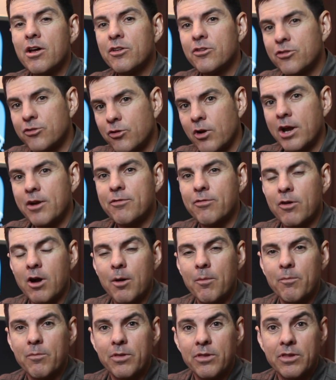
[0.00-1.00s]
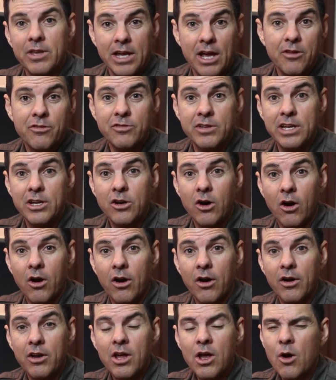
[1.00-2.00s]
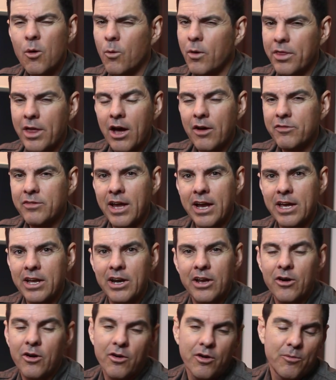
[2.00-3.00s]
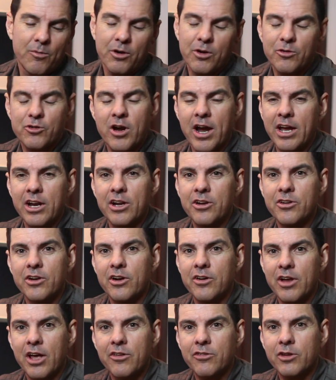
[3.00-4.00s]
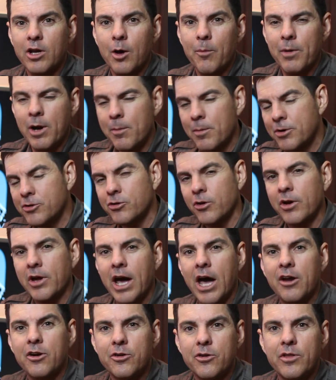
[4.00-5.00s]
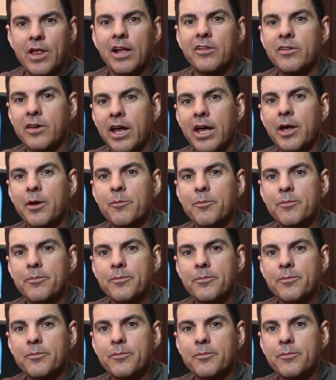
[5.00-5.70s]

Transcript: straight from the SD card without taking it or dragging it to your desktop. And I'm going to show you how to do that today.